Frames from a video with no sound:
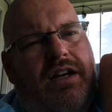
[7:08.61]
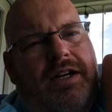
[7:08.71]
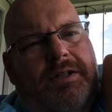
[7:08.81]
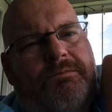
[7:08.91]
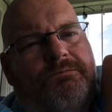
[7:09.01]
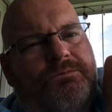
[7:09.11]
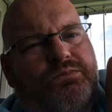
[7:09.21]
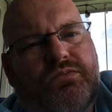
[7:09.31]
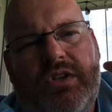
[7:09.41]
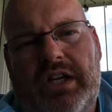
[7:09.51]
um,
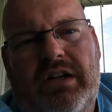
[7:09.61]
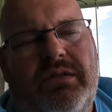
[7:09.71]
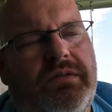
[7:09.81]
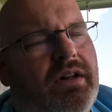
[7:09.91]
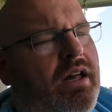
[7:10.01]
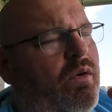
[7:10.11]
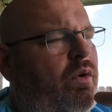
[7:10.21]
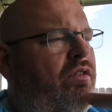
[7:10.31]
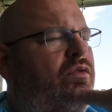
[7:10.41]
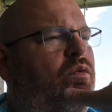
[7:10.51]
you know,
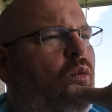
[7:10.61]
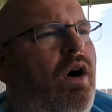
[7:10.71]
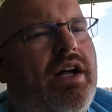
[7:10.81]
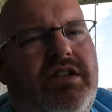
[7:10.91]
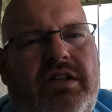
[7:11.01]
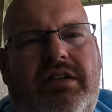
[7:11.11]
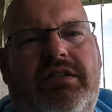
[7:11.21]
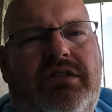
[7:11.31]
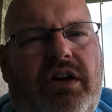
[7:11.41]
we've watched it